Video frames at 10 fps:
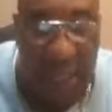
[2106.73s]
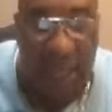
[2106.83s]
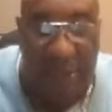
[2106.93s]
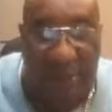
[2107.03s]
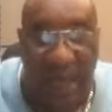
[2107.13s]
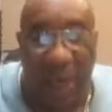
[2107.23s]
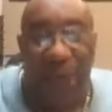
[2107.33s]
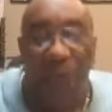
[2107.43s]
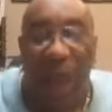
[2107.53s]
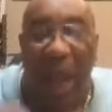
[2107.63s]
he said,
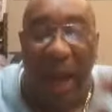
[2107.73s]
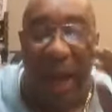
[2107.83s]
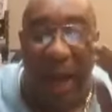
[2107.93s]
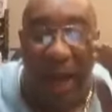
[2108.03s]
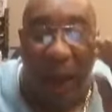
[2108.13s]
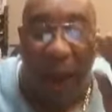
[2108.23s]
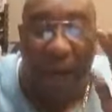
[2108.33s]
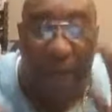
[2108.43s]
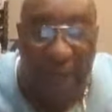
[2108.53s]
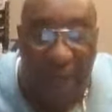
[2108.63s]
and, and are
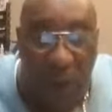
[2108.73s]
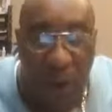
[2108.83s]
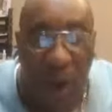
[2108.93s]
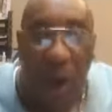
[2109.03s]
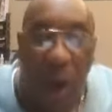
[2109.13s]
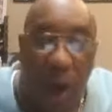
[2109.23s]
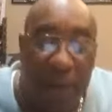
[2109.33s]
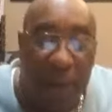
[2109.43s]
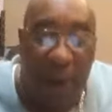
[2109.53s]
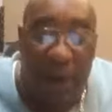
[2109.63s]
built
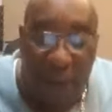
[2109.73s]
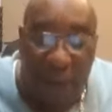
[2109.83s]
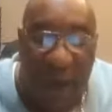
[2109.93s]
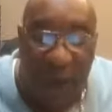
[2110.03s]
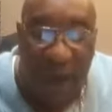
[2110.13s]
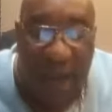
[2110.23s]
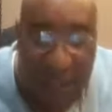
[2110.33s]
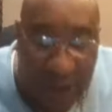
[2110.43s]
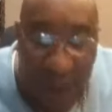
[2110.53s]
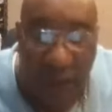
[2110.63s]
upon the
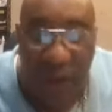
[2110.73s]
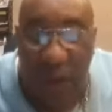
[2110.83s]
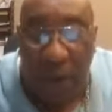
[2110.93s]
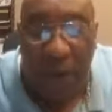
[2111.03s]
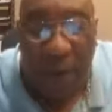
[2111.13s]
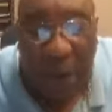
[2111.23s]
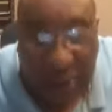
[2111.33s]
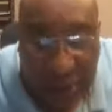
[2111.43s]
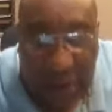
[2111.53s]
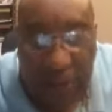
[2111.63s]
foundation of the
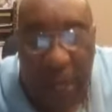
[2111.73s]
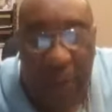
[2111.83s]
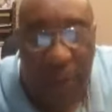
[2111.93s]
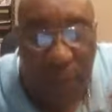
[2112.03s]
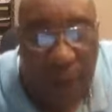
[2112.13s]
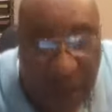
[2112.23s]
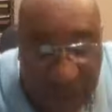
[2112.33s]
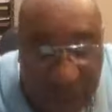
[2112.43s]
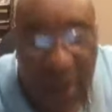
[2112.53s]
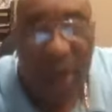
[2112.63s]
apostles and
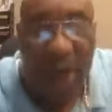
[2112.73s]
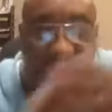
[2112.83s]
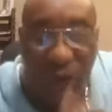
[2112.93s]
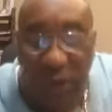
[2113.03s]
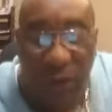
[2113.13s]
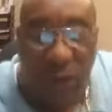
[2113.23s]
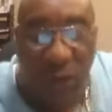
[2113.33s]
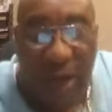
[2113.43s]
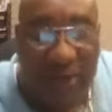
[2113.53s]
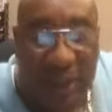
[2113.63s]
prophet, Jesus
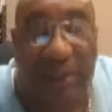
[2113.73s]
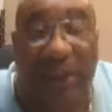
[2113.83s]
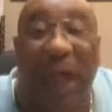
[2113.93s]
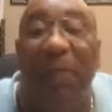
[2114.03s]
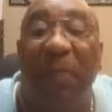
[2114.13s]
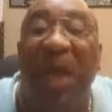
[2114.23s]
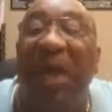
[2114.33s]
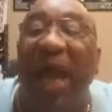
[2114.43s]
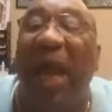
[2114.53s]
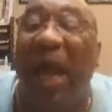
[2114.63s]
Christ himself being
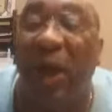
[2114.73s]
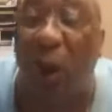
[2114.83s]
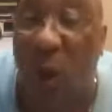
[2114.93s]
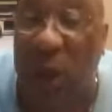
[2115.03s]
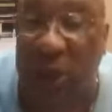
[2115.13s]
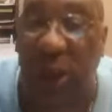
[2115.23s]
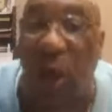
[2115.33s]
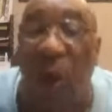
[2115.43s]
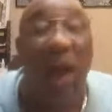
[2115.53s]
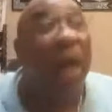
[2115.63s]
the head
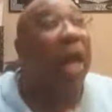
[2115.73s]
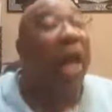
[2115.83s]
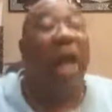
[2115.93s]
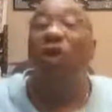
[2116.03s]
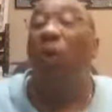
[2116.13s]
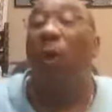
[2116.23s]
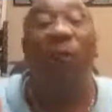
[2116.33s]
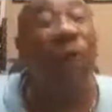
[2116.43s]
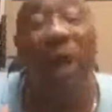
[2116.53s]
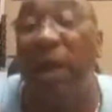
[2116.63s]
cornerstone. And you are running